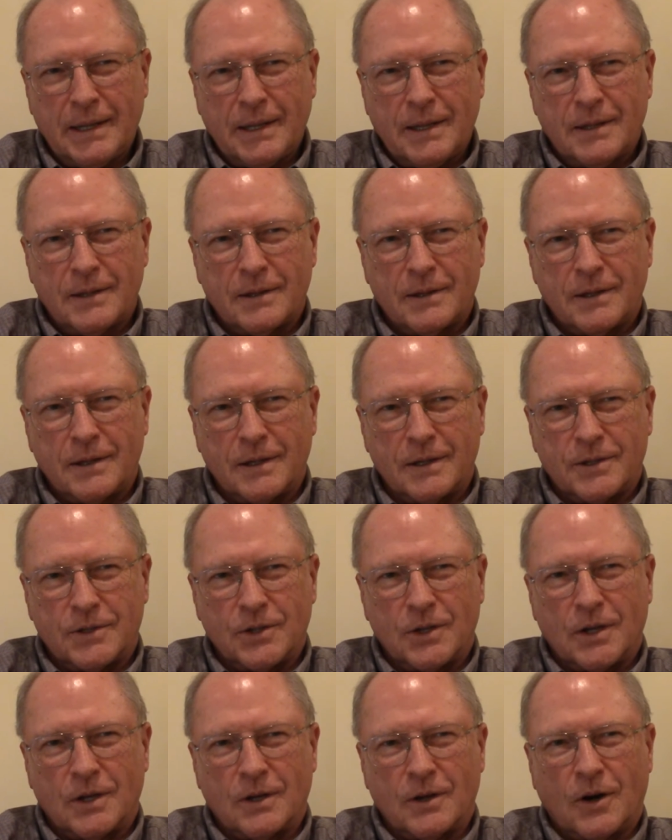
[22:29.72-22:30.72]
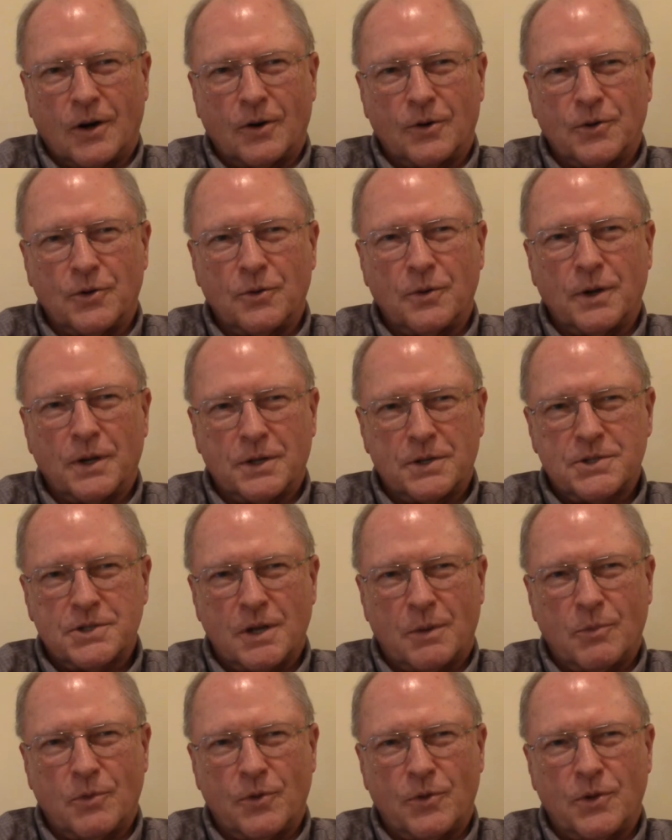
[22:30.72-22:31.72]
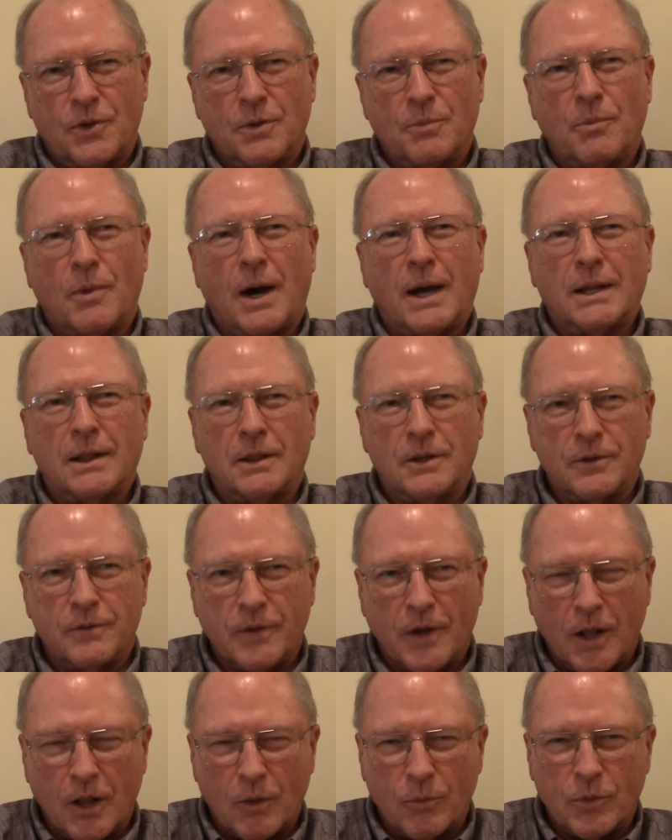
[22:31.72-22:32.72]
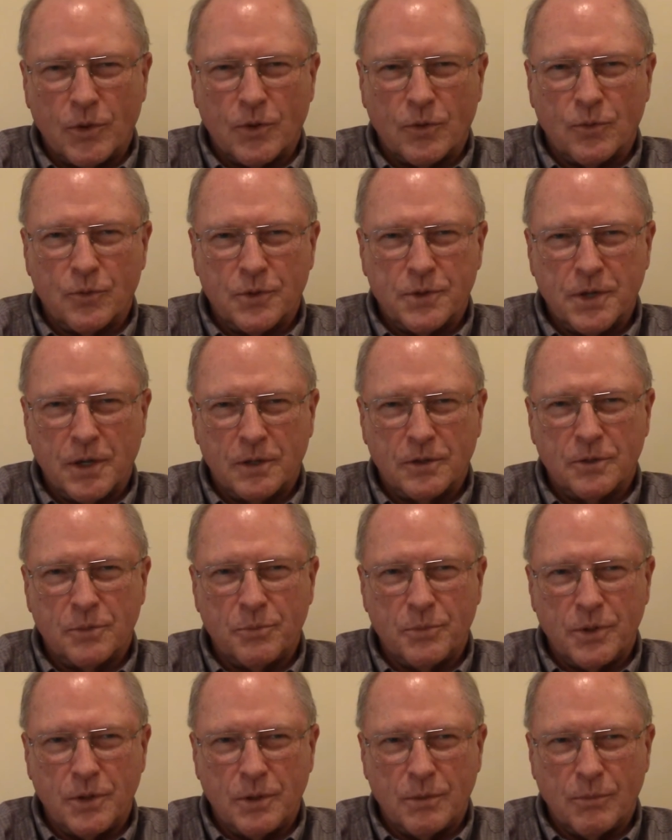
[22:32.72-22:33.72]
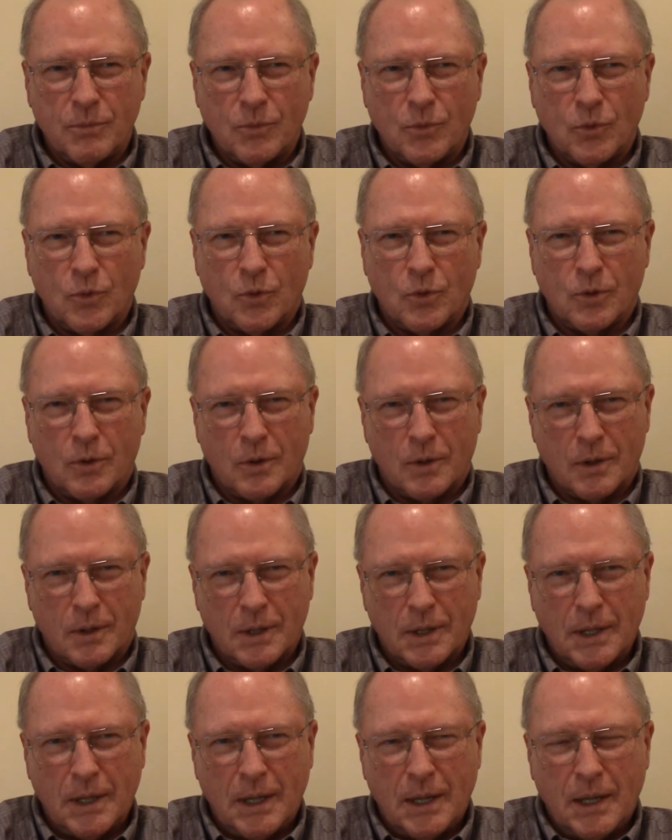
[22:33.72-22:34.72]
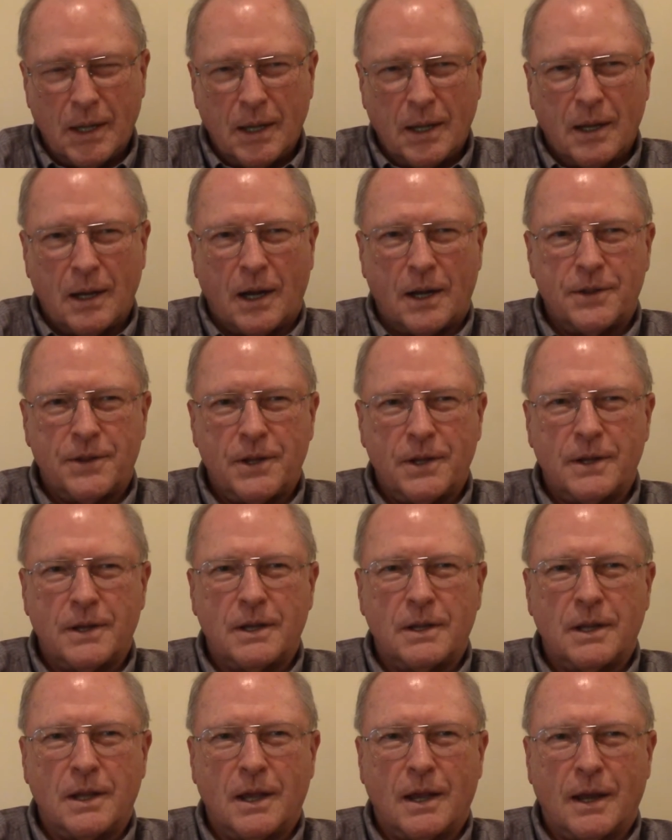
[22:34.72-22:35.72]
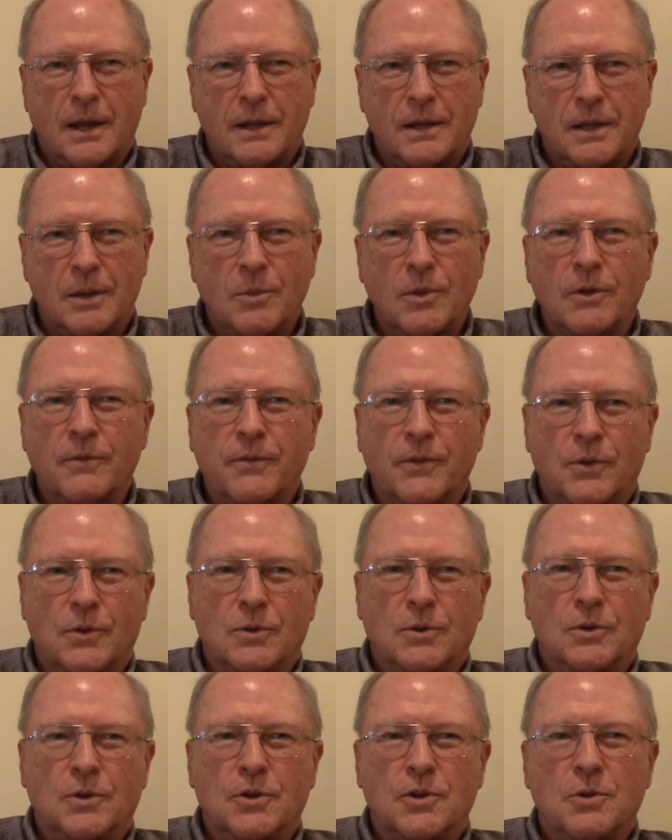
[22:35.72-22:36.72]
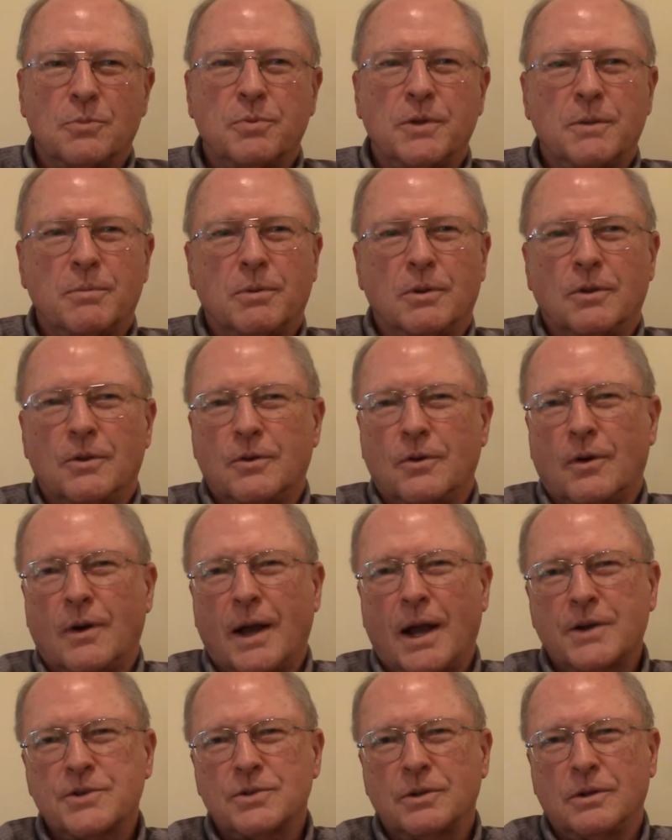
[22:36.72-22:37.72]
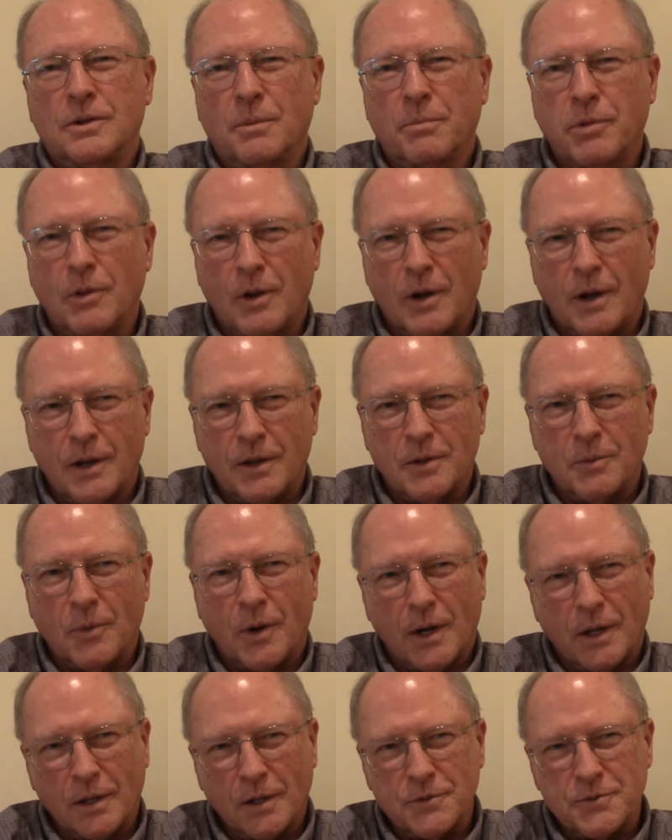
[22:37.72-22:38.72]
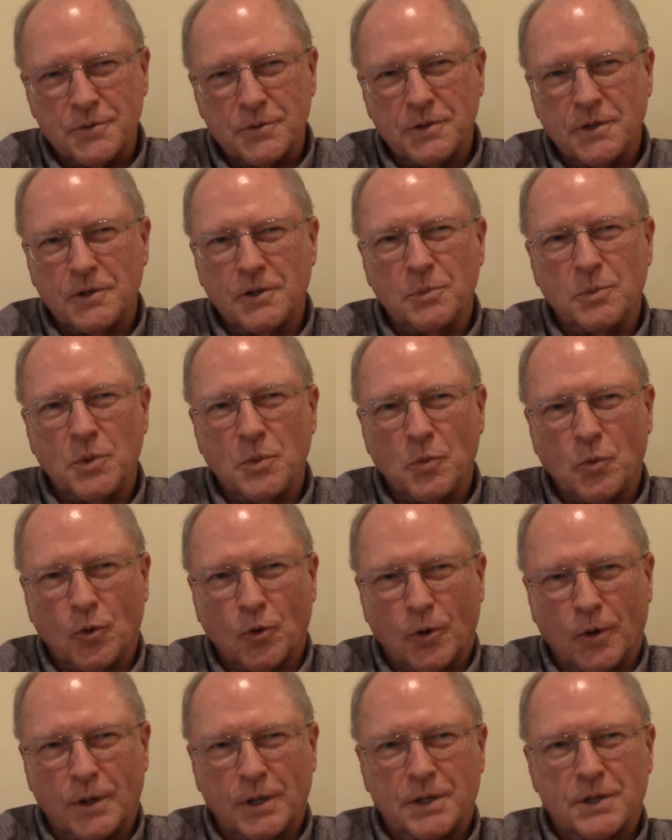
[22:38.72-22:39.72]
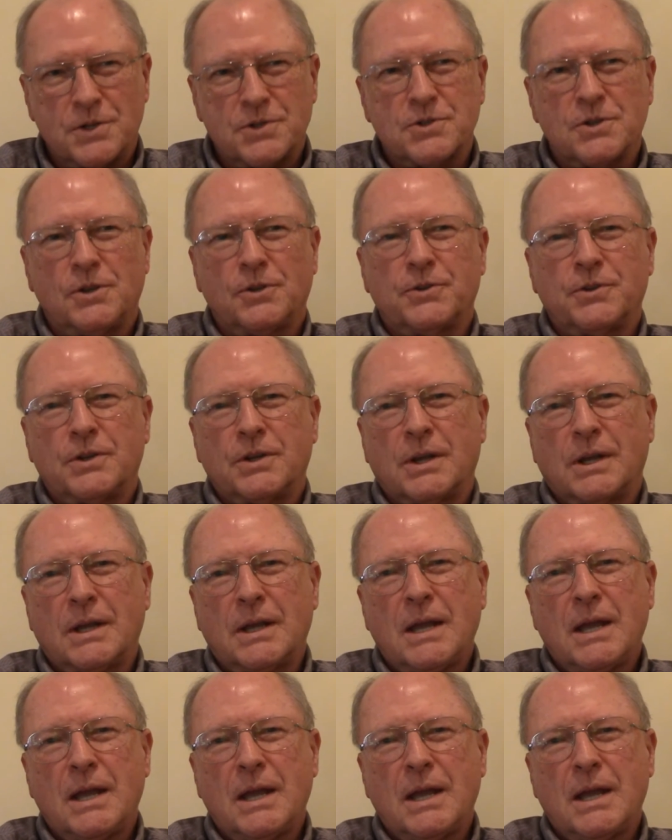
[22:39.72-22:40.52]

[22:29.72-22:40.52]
that are doing some of the model development, who tend to be more, I think, in the academic field, than the people that are actually applying the models, who tend to be more in consulting.